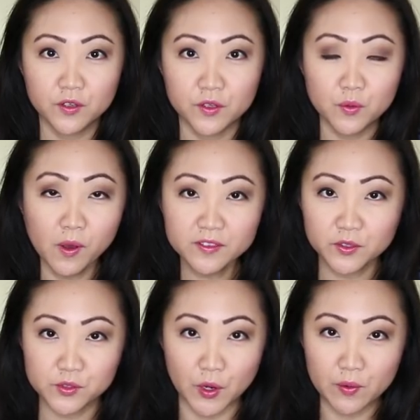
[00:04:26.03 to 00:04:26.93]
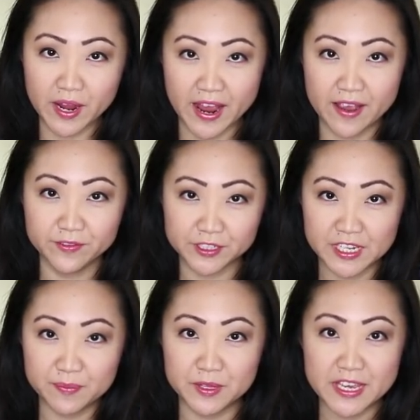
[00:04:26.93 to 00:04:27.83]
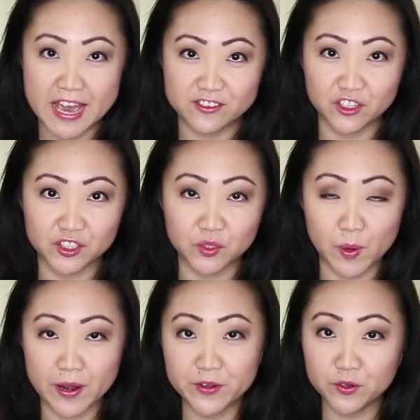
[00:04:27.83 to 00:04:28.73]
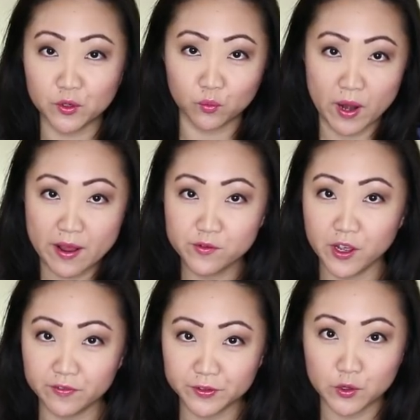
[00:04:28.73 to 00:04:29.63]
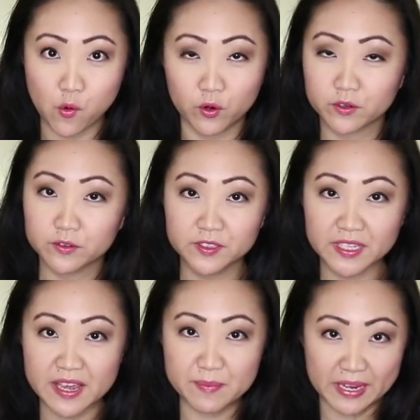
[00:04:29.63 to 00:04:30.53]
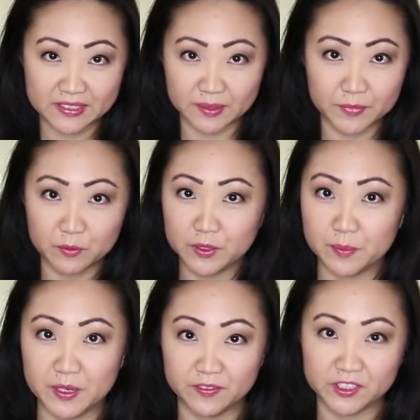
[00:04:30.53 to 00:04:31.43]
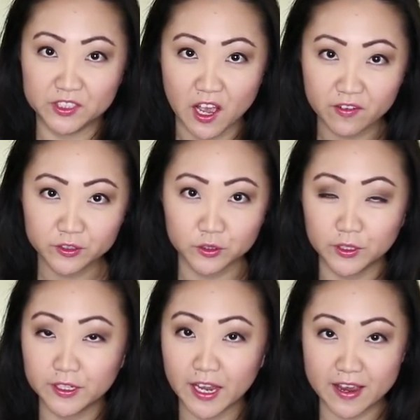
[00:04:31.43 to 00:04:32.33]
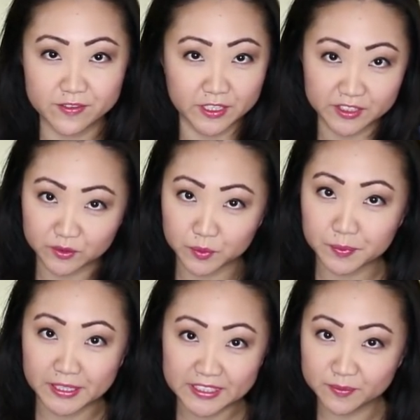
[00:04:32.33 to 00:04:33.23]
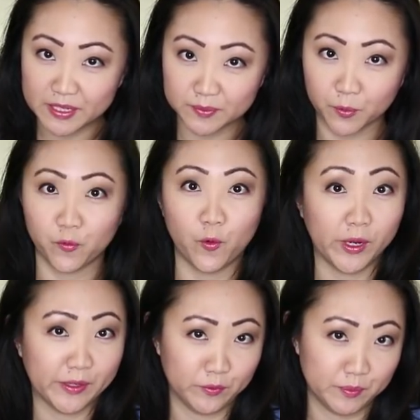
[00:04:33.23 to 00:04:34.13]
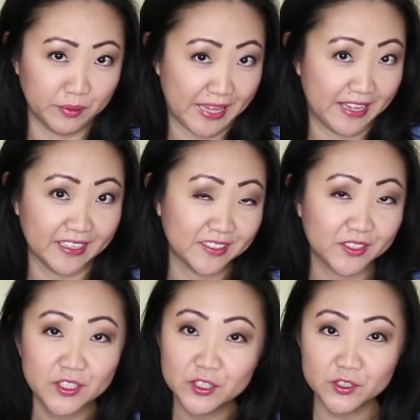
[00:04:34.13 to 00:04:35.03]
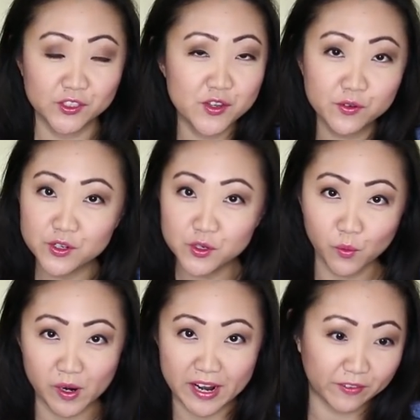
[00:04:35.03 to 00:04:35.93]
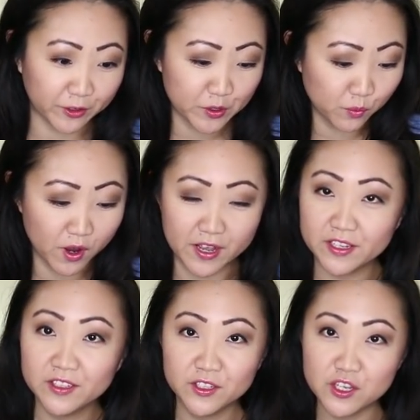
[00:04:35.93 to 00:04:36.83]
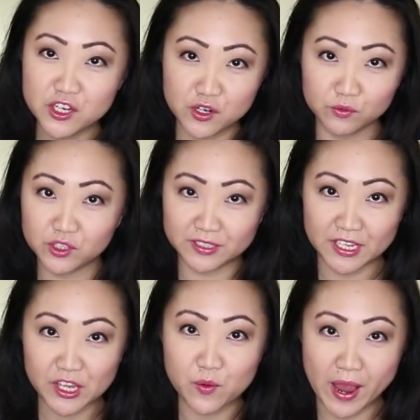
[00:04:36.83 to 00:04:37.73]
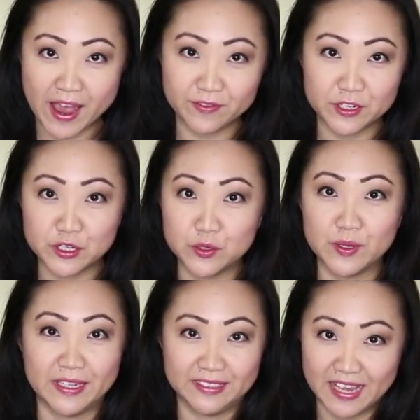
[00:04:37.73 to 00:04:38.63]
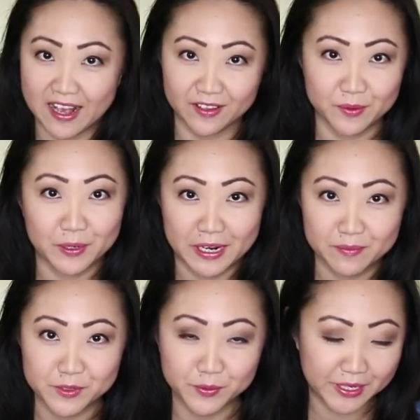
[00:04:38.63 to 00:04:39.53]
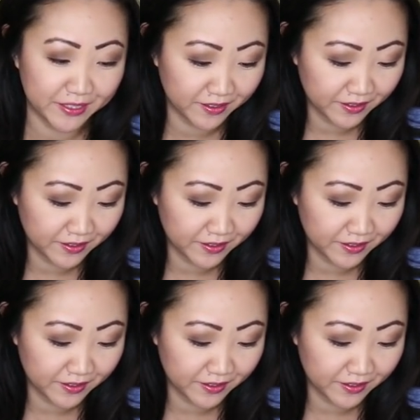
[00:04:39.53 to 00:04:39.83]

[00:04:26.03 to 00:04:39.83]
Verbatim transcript: You also don't have to keep the edges square. You can round off the corners and make something with a bit of a softer look. I've done this with placemats before and with blankets. So you can do whatever you want. Don't just think you have to do exactly what I'm doing.